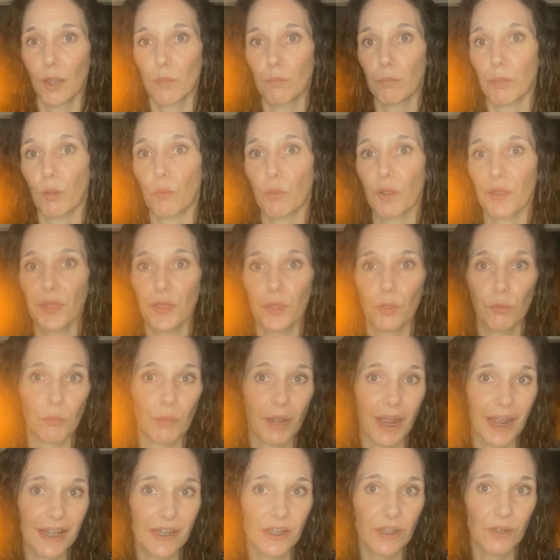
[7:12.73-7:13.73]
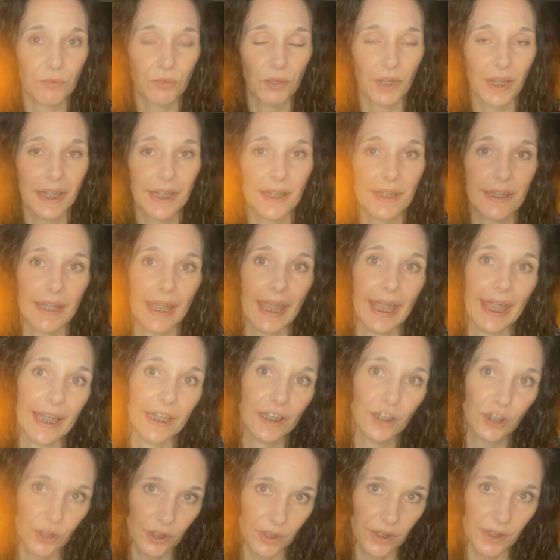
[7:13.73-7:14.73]
but with the rise of rates
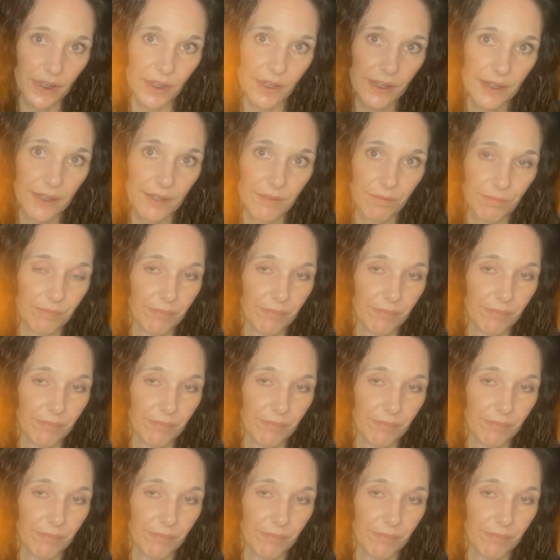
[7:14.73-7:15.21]
and goods,